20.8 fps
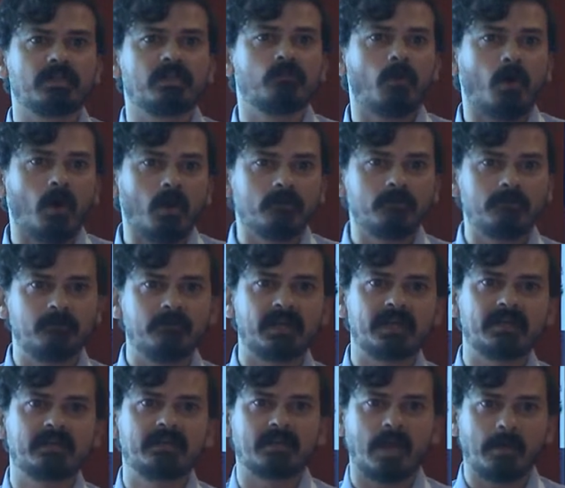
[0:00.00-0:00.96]
evolve
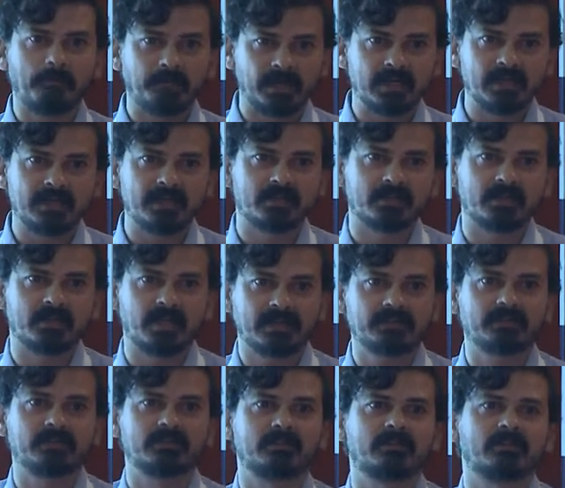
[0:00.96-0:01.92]
very rapidly in the
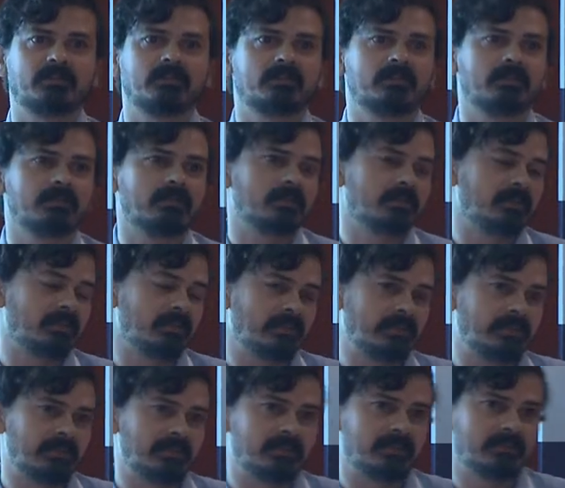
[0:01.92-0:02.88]
next uh,
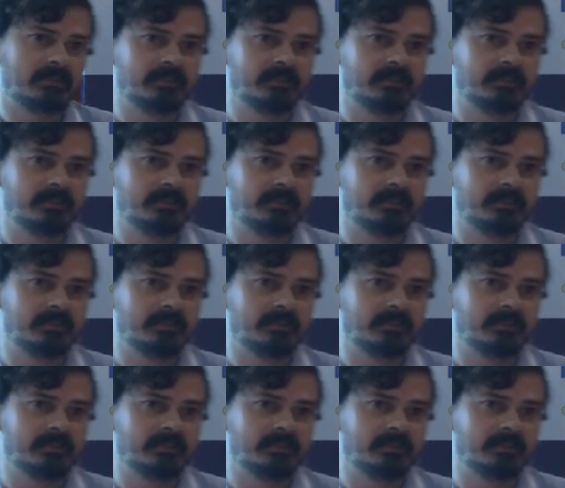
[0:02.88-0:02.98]
uh,